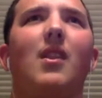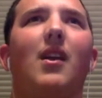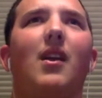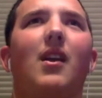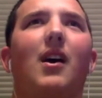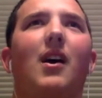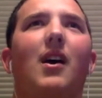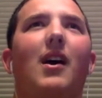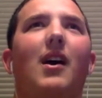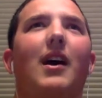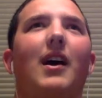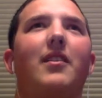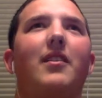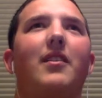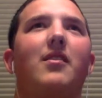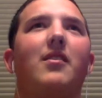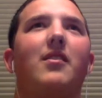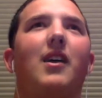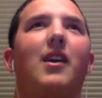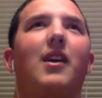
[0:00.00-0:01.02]
I had this
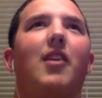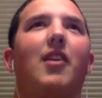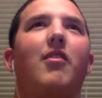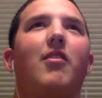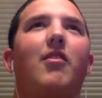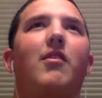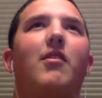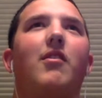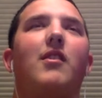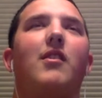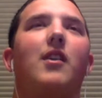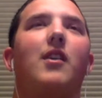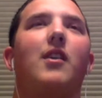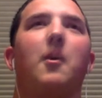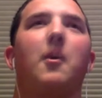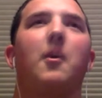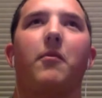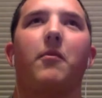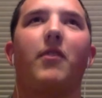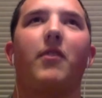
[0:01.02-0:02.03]
class,
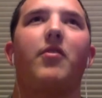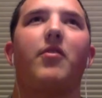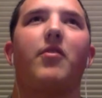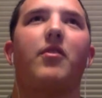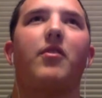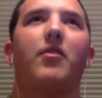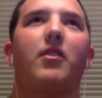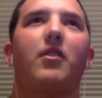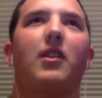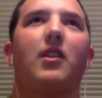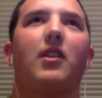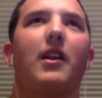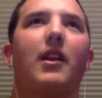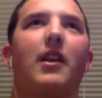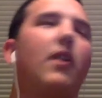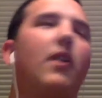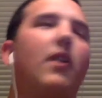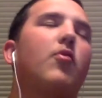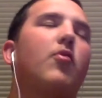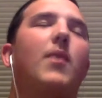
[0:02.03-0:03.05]
Professor Colette
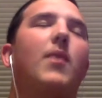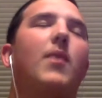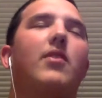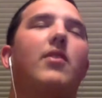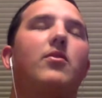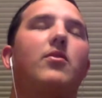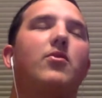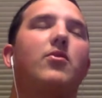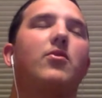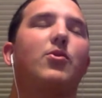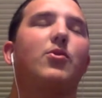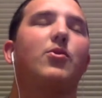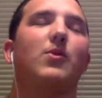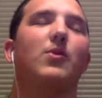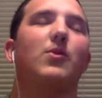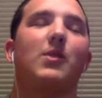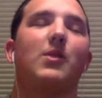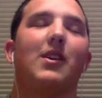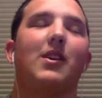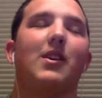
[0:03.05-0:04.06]
Harris Matthews, who
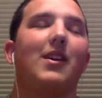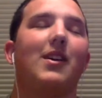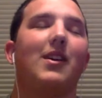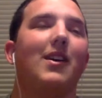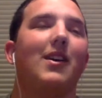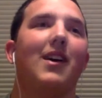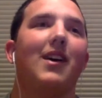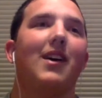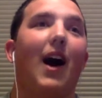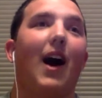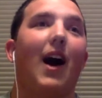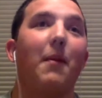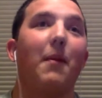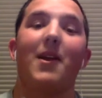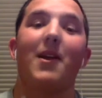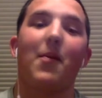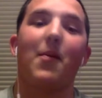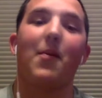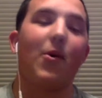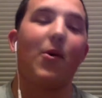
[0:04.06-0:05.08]
I'm gonna end
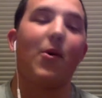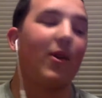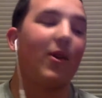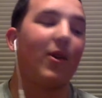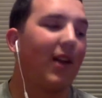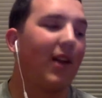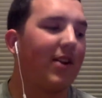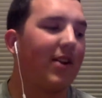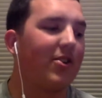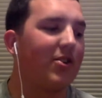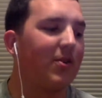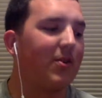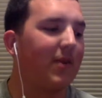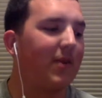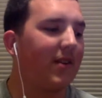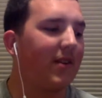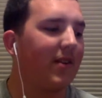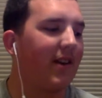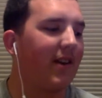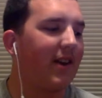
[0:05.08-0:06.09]
up owning a lot to because
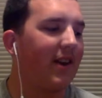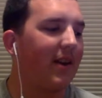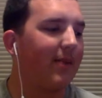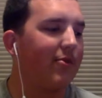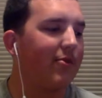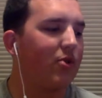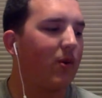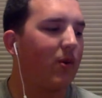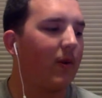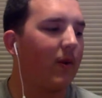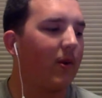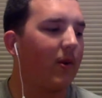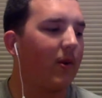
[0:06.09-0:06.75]
I ended up joining the